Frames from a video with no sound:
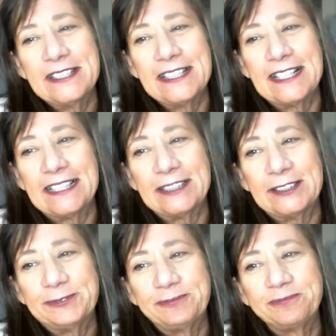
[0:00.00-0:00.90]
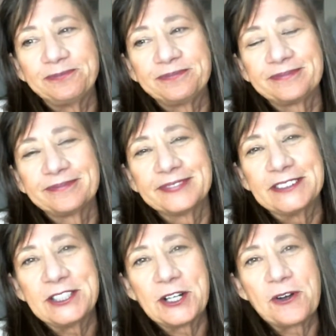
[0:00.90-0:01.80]
we uh
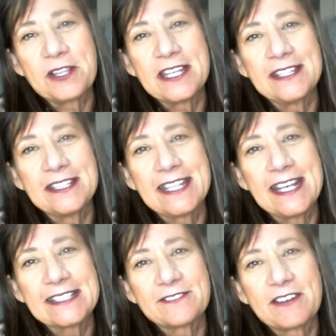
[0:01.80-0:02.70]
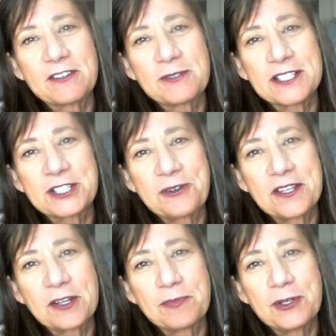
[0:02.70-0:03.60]
you know, in, in the days of everyone
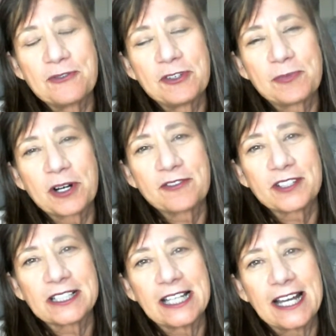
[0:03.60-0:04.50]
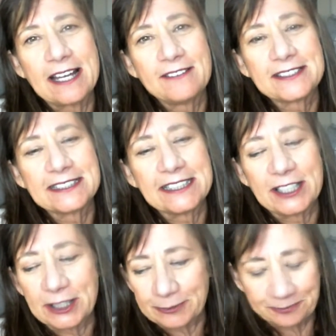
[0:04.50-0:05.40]
showing their beautiful, perfect lives and
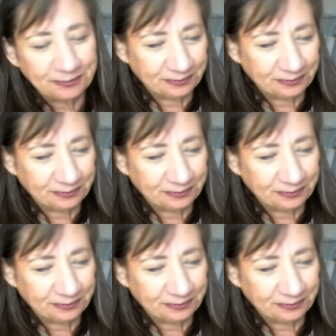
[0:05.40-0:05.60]
their